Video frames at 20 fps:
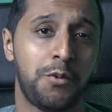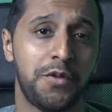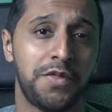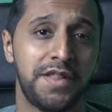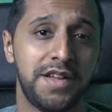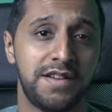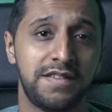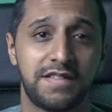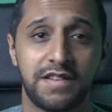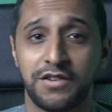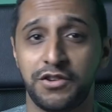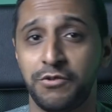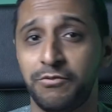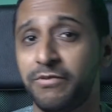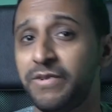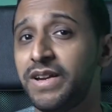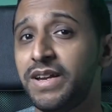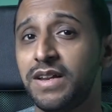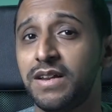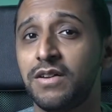on this and you
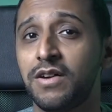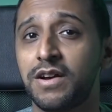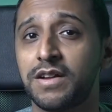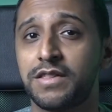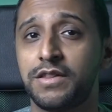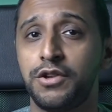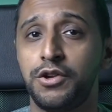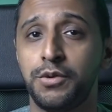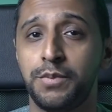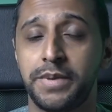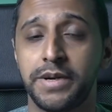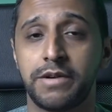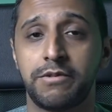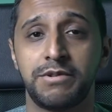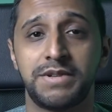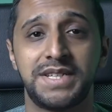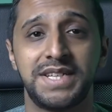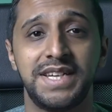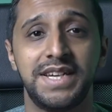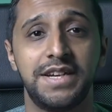really like the
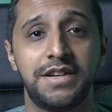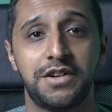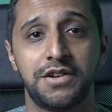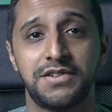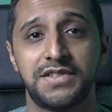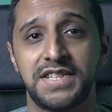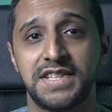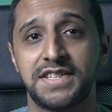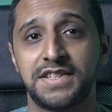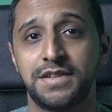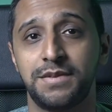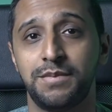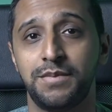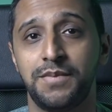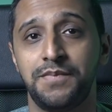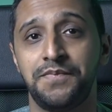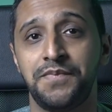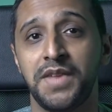Ubiquiti ecosystem.